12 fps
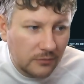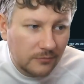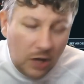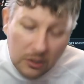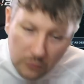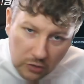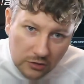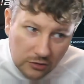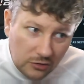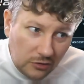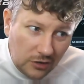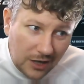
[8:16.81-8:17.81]
Now I'm not going to
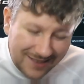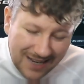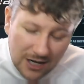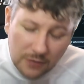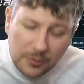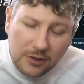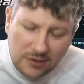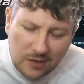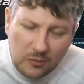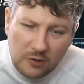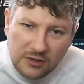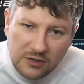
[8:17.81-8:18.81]
do that now because I'm
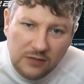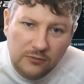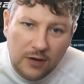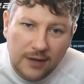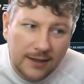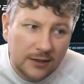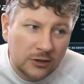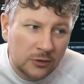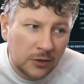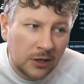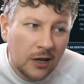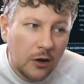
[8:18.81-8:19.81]
obviously right next to it.